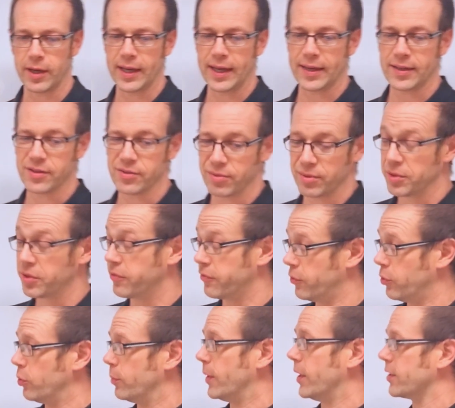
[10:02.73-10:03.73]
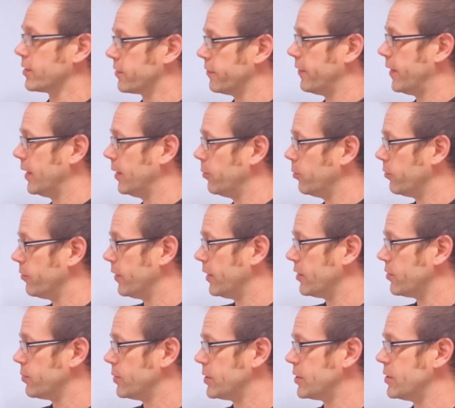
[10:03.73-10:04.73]
answer. And there's 4 marks available for
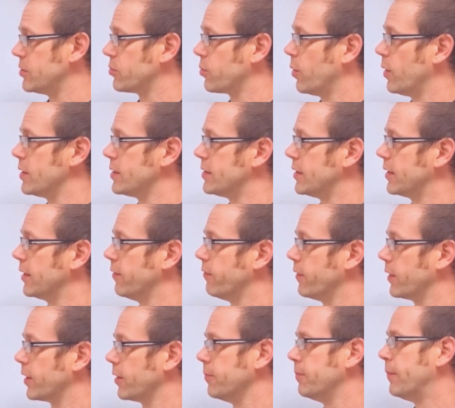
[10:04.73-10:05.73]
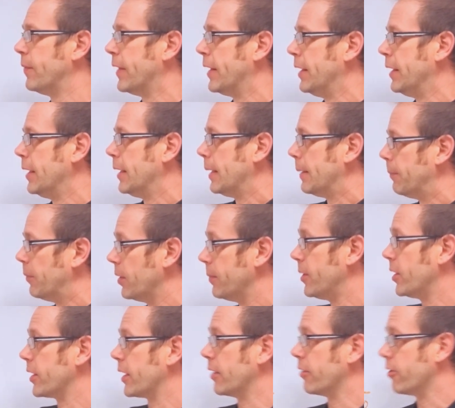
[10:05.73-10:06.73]
this, which is quite significant. But the
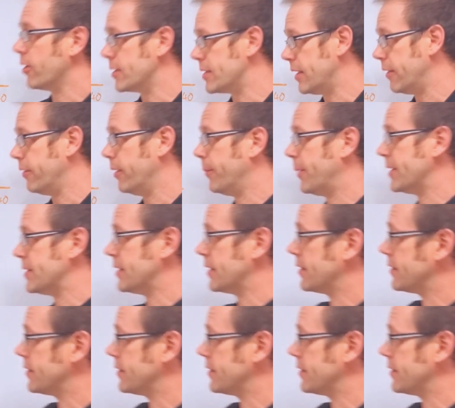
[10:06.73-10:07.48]
marking criteria basically